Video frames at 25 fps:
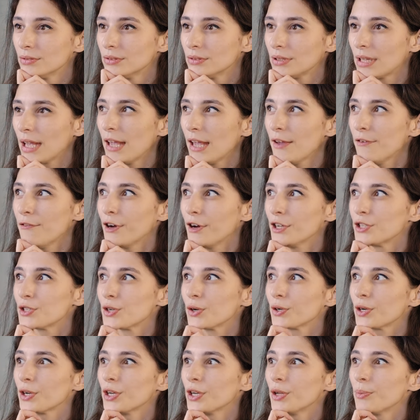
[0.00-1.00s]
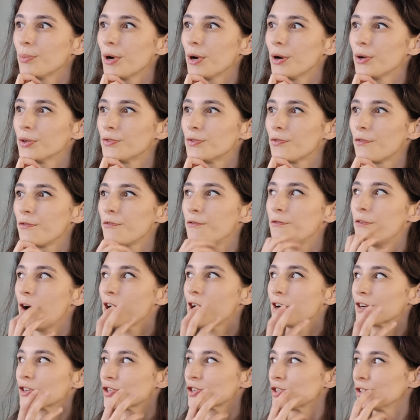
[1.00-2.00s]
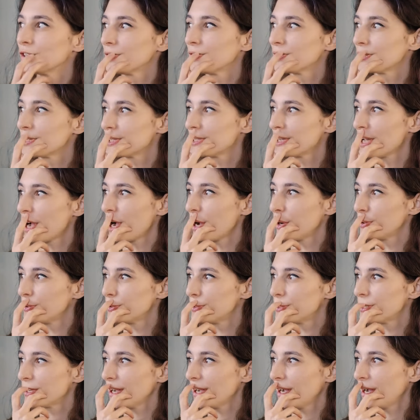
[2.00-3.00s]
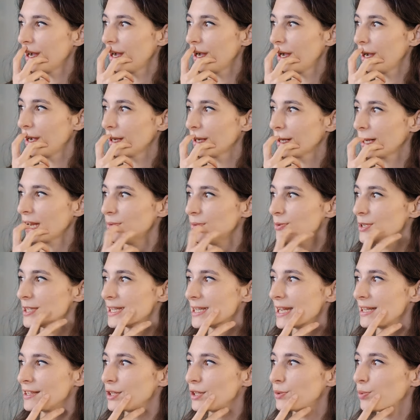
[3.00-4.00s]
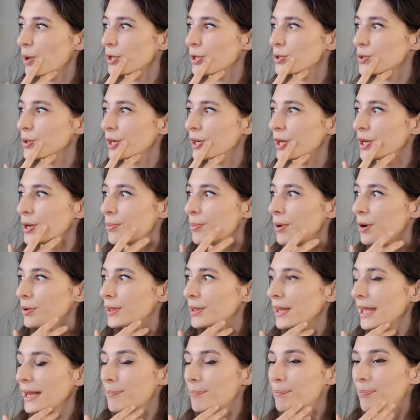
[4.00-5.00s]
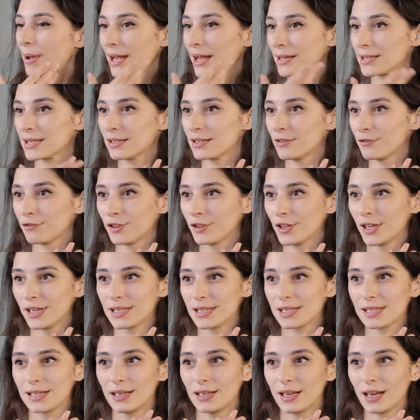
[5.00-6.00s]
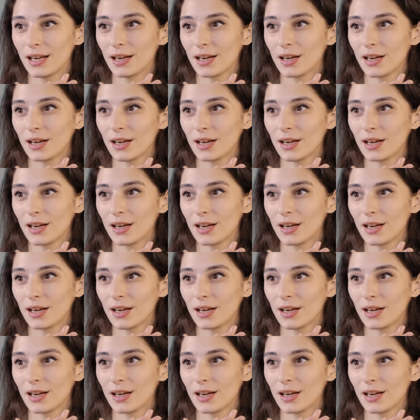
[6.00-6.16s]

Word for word: If we're talking about functional sound, uh, can we say that we're talking about like passive listening?